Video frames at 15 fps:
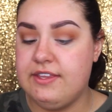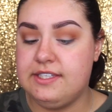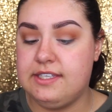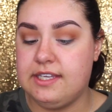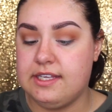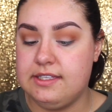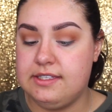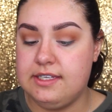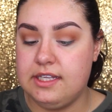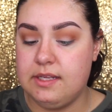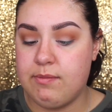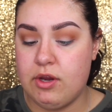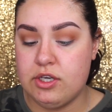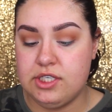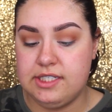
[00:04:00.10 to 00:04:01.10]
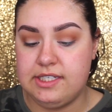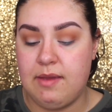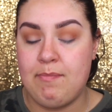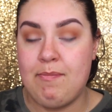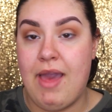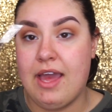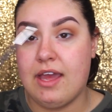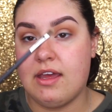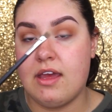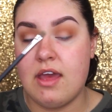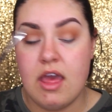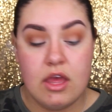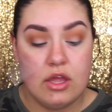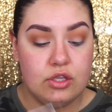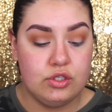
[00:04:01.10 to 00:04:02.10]
this is a concealer brush, it's a MAC
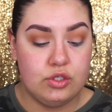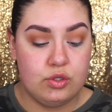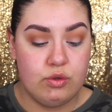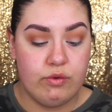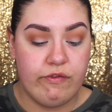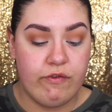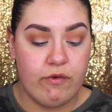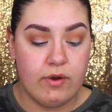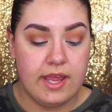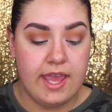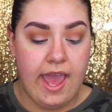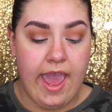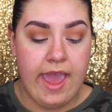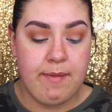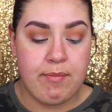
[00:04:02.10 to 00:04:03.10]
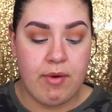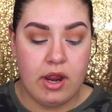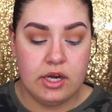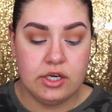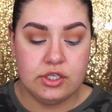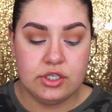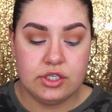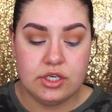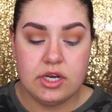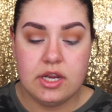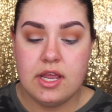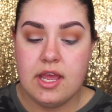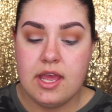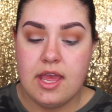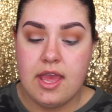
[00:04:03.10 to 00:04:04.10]
248 brush.
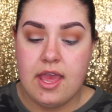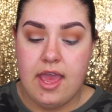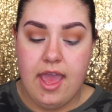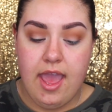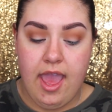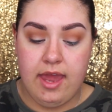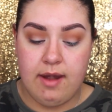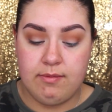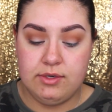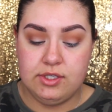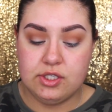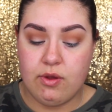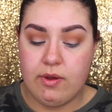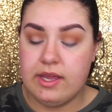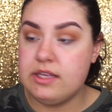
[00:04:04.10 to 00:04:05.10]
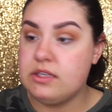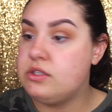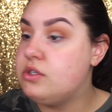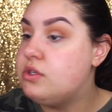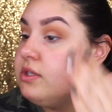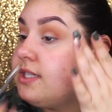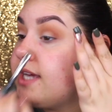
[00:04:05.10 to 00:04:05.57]
And I'm just going to